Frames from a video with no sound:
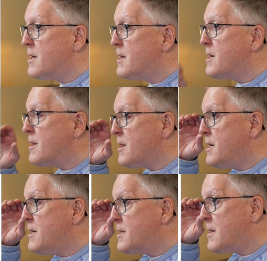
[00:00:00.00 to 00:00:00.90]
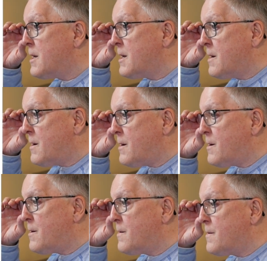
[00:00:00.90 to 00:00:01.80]
at least
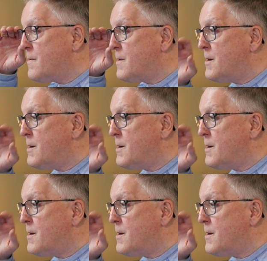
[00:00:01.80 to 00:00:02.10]
uh,